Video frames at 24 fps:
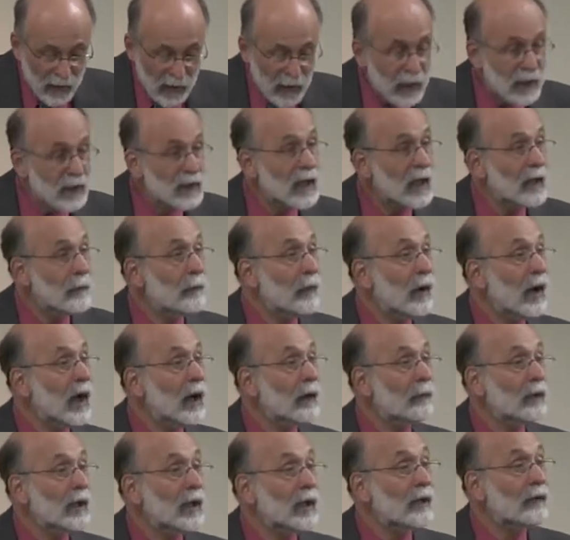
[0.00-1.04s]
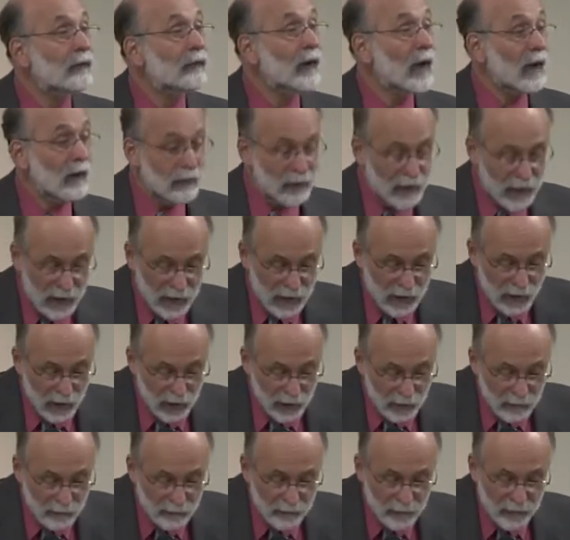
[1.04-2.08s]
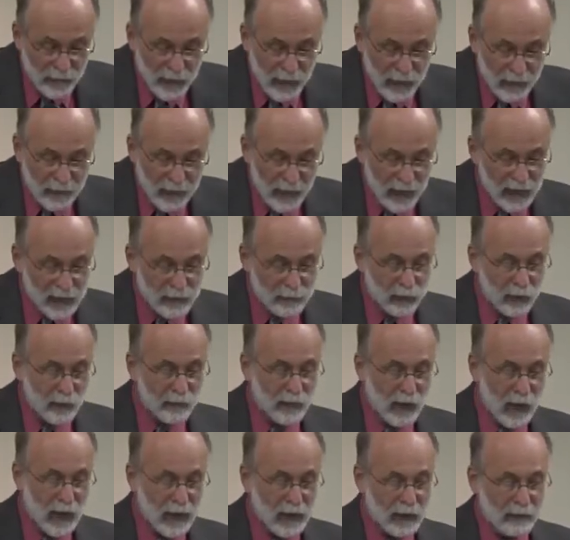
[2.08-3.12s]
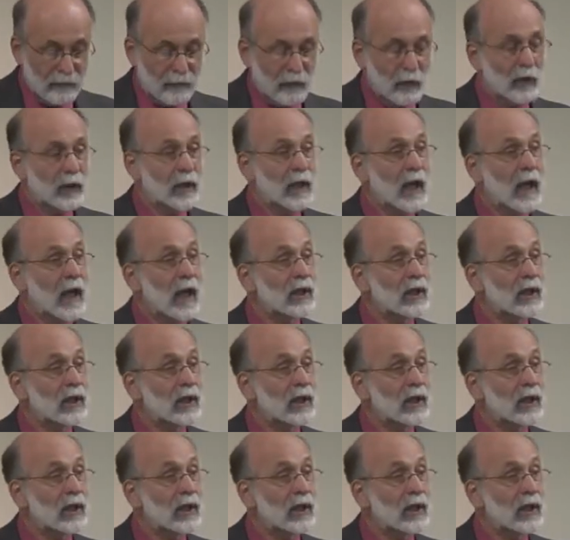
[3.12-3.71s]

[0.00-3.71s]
is a public foundation that is providing for the